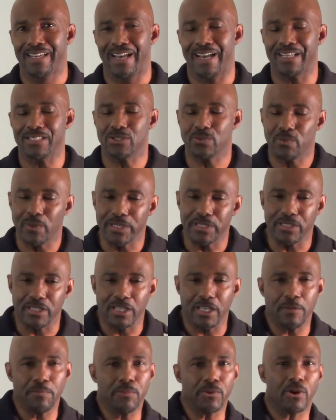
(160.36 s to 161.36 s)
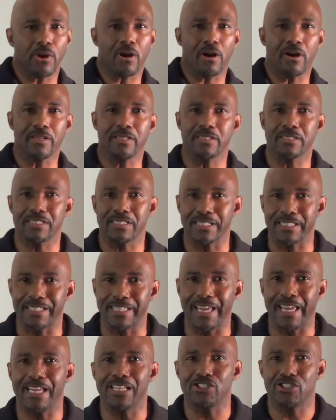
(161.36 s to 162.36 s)
as a way to keep your audience
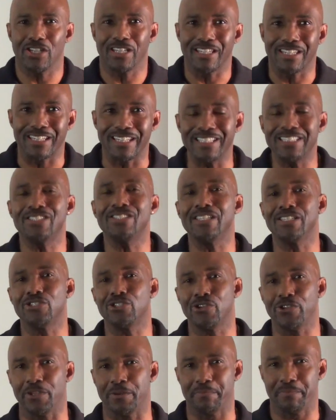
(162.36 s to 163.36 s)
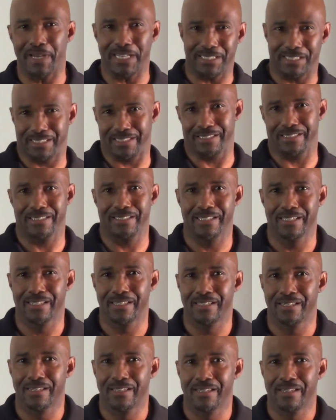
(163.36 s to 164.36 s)
engaged and listening to your message.
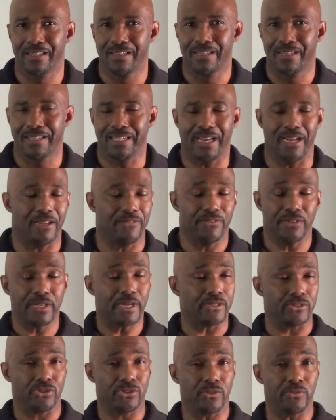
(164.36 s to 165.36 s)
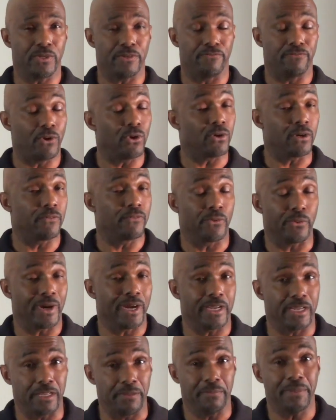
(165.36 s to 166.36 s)
Now, if you're not sure what vocal
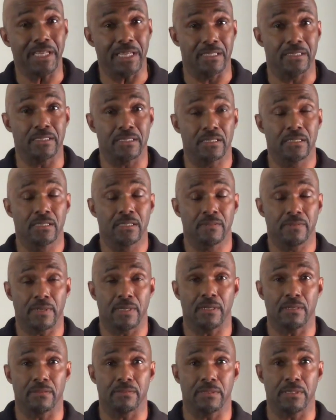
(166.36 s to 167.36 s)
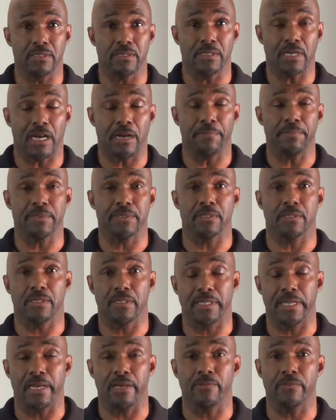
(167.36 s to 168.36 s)
variety means, well, the opposite
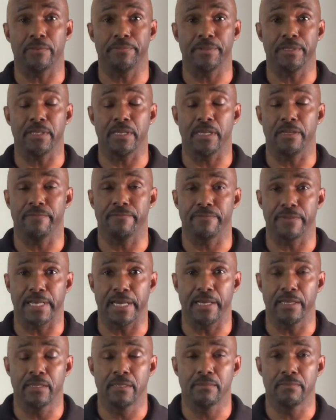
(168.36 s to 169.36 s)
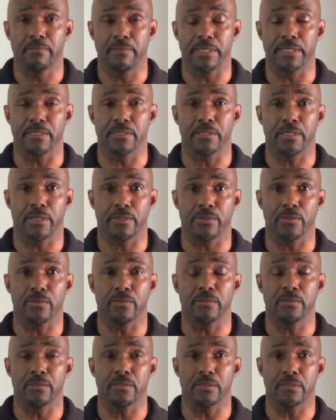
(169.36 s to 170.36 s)
of that would be a flat,
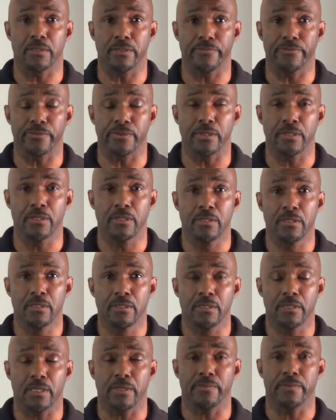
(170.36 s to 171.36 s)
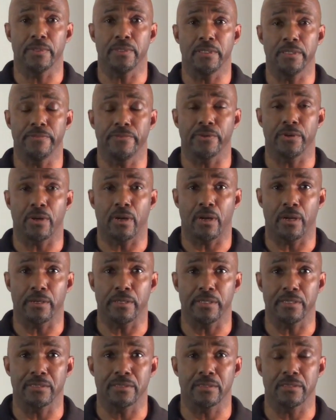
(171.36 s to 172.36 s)
monotonal delivery that would leave your
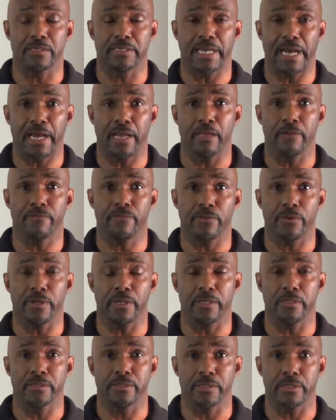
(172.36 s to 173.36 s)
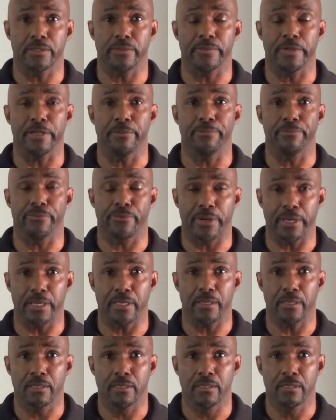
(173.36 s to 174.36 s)
audience dying for a cigarette
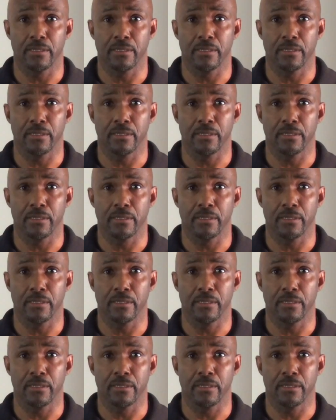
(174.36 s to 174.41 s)
break,